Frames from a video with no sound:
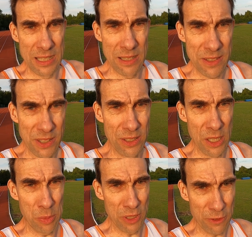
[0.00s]
then
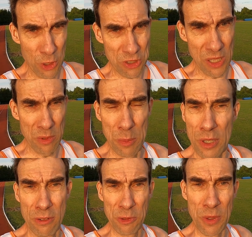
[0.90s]
certainly a bit of cushioning with a
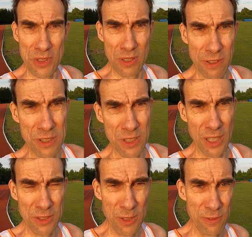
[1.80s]
bit of responsiveness
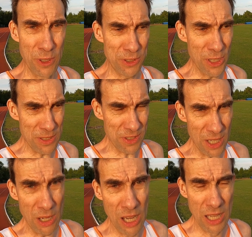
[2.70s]
under your foot is good.
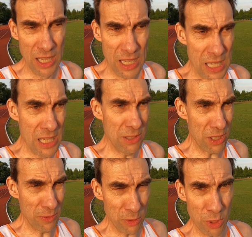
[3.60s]
So in
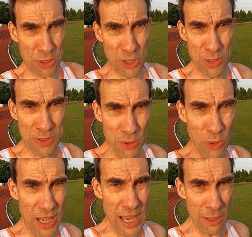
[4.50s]
terms of what shoes to
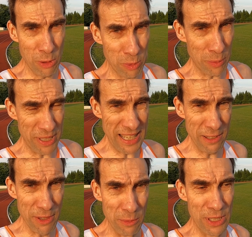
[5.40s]
wear, well, probably
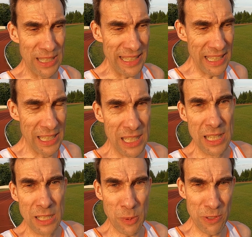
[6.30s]
any of them really.
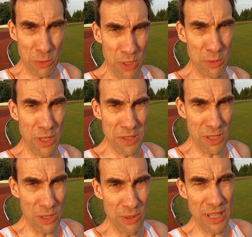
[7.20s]
Depends on what you want
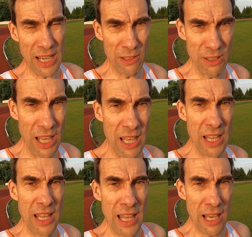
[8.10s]
to do and
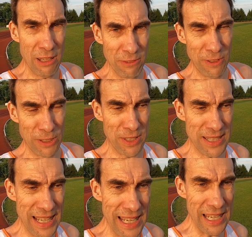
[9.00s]
how you feel on the
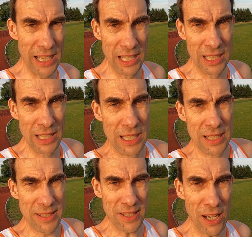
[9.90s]
day.
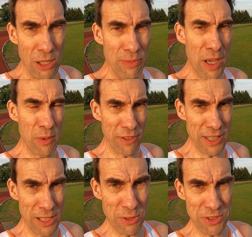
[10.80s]
So, hope you
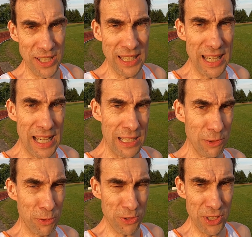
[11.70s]
found that interesting, and
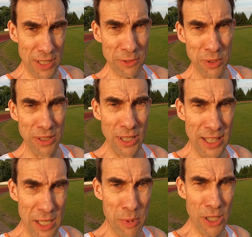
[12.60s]
look forward to seeing the next one.
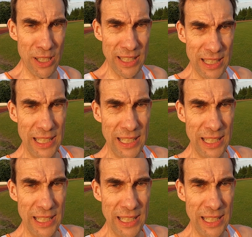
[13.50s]
Okay, bye.